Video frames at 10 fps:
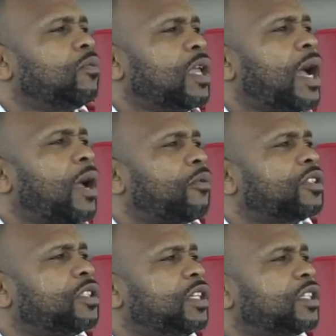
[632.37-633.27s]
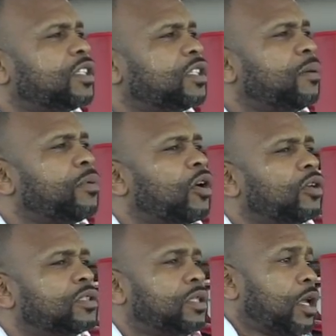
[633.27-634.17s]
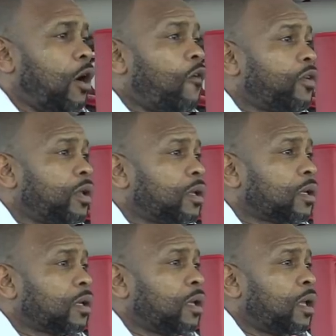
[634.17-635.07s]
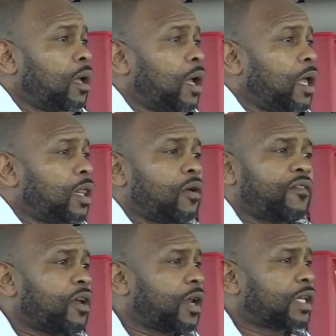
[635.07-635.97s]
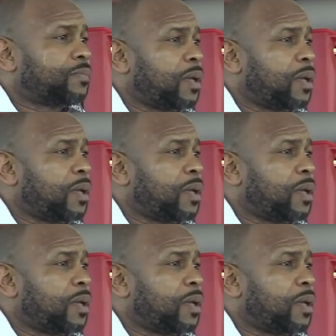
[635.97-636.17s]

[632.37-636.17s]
I got Russian citizenship because they offered it, and they're very nice